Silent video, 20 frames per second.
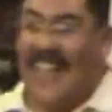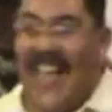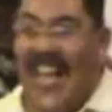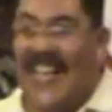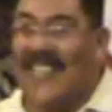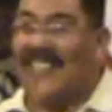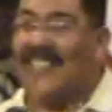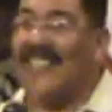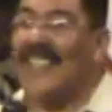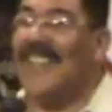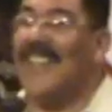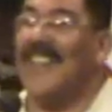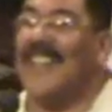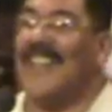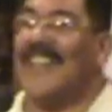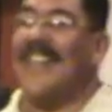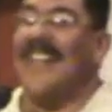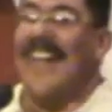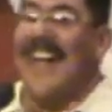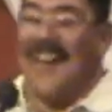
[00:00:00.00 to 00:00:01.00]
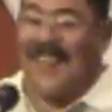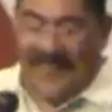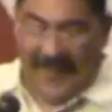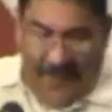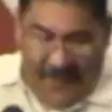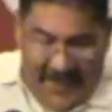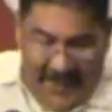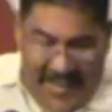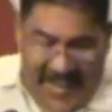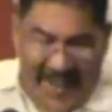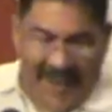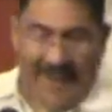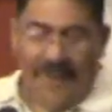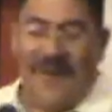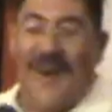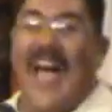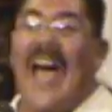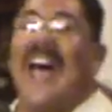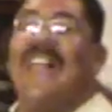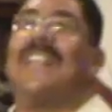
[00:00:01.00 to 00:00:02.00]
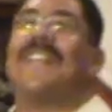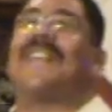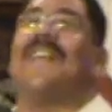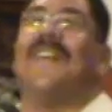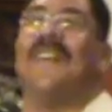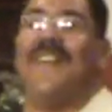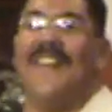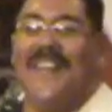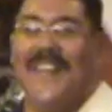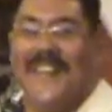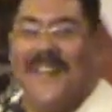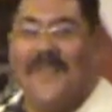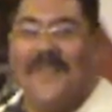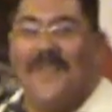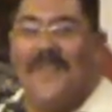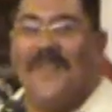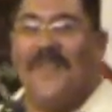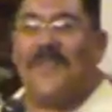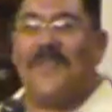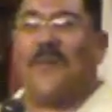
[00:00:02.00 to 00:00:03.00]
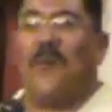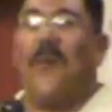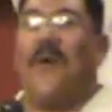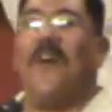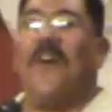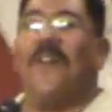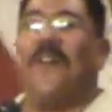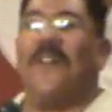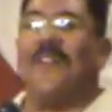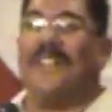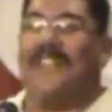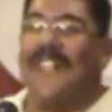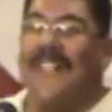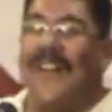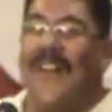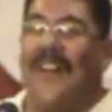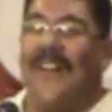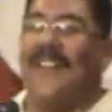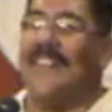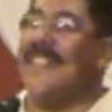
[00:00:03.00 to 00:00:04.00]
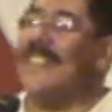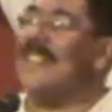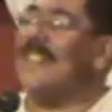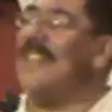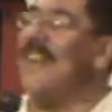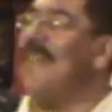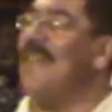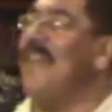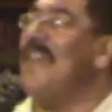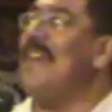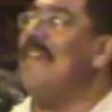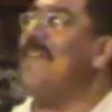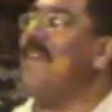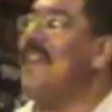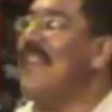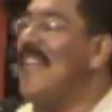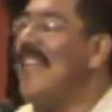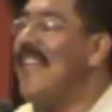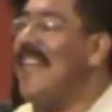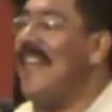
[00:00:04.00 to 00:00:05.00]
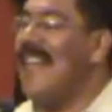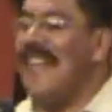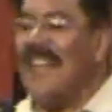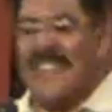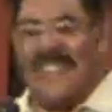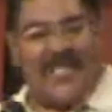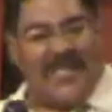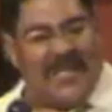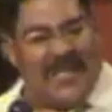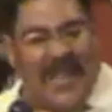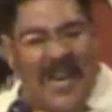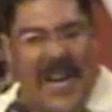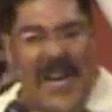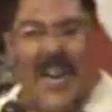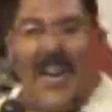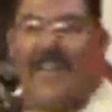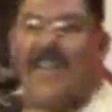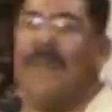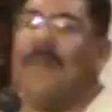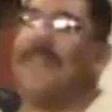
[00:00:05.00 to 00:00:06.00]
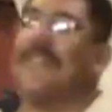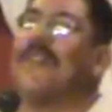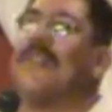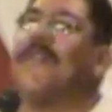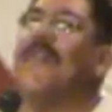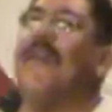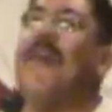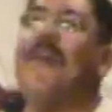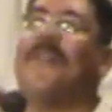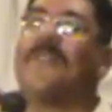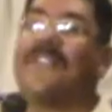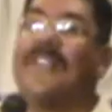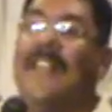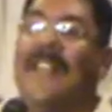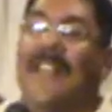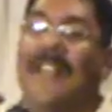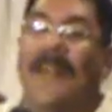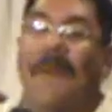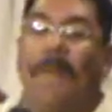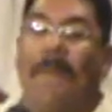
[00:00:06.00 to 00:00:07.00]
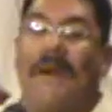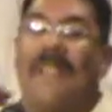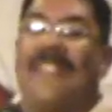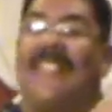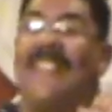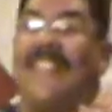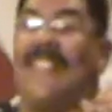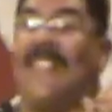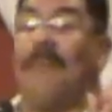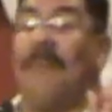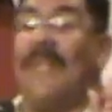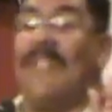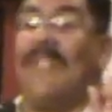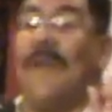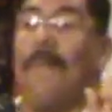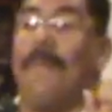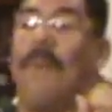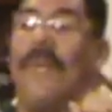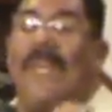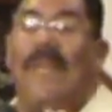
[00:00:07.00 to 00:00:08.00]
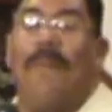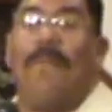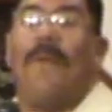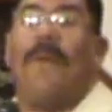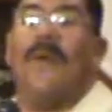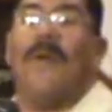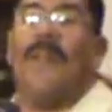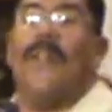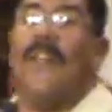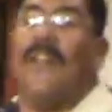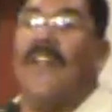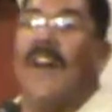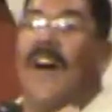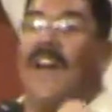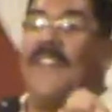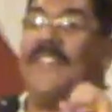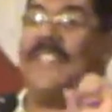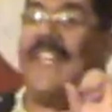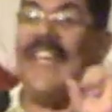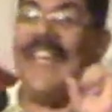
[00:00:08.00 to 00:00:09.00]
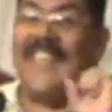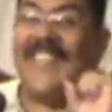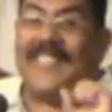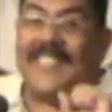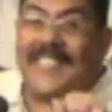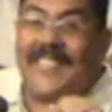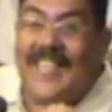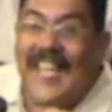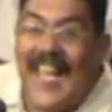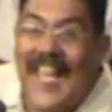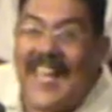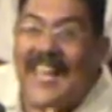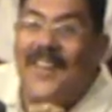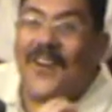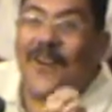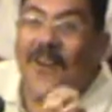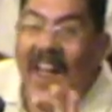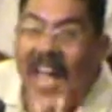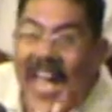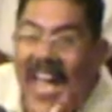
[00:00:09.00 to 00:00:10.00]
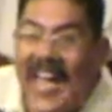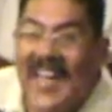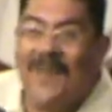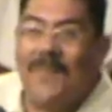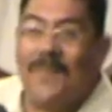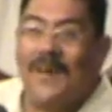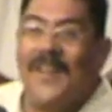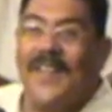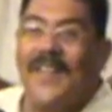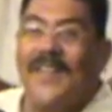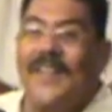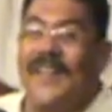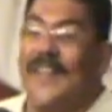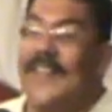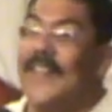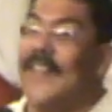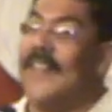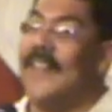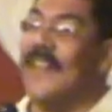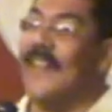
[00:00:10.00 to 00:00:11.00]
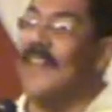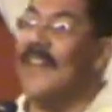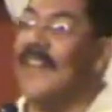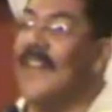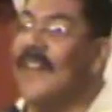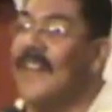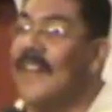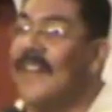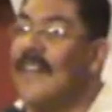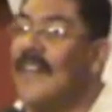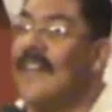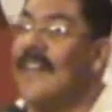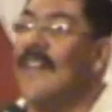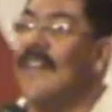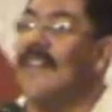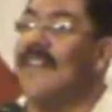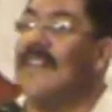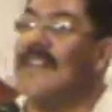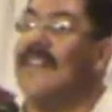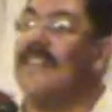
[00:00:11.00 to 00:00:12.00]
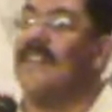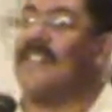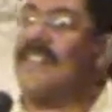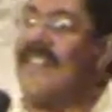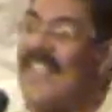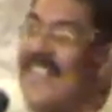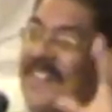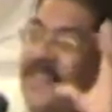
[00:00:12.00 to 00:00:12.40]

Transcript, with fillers: nasty looking house. I mean, that rats or squirrels and all this stuff living in it. It stunk. It was gross. But the, but the people are saying it's 10 grand, brother. See